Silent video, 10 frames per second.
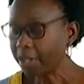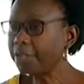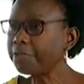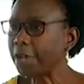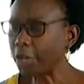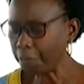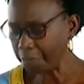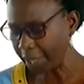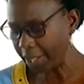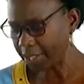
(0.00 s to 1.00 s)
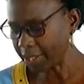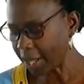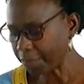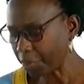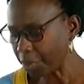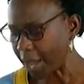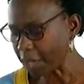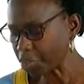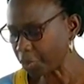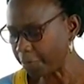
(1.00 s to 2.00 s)
development, and
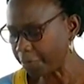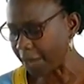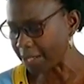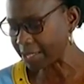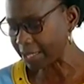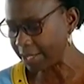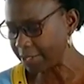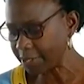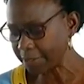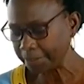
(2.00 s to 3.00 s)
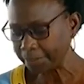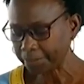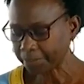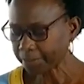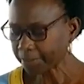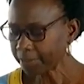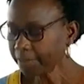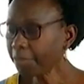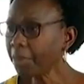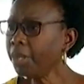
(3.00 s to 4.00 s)
production of vaccines
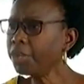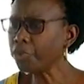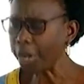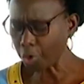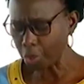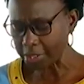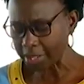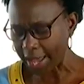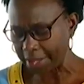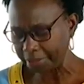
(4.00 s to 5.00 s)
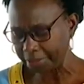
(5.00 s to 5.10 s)
in record time.